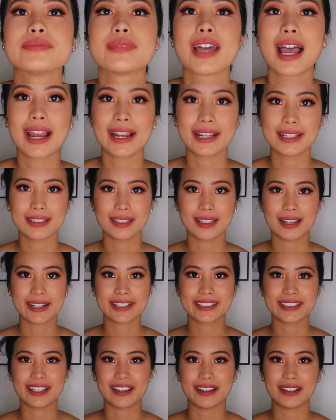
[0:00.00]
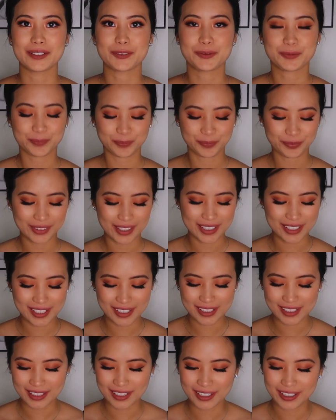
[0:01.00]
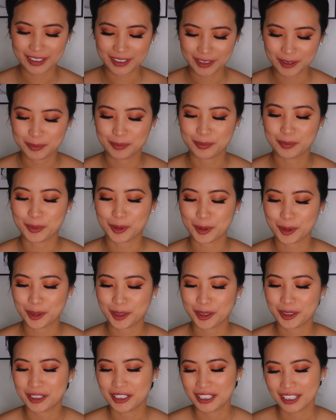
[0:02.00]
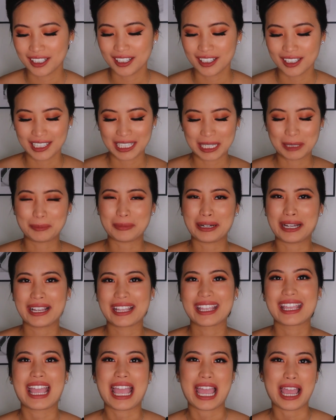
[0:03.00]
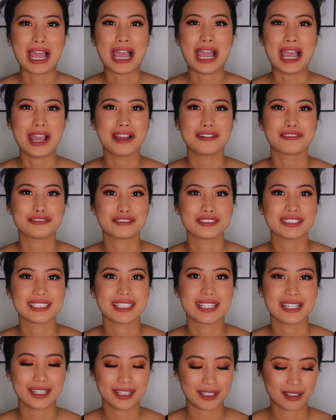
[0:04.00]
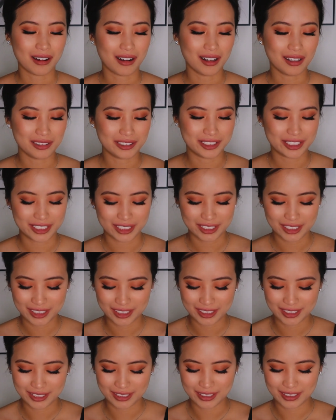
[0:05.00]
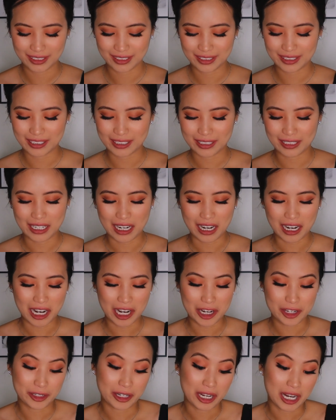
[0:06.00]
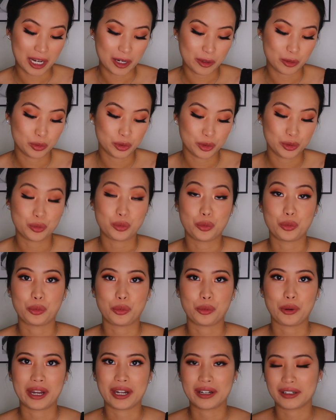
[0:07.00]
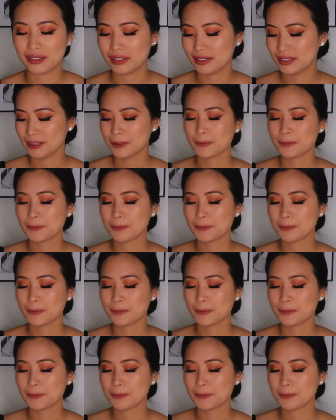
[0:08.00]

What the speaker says: I like that. This is like more my everyday color that I would wear.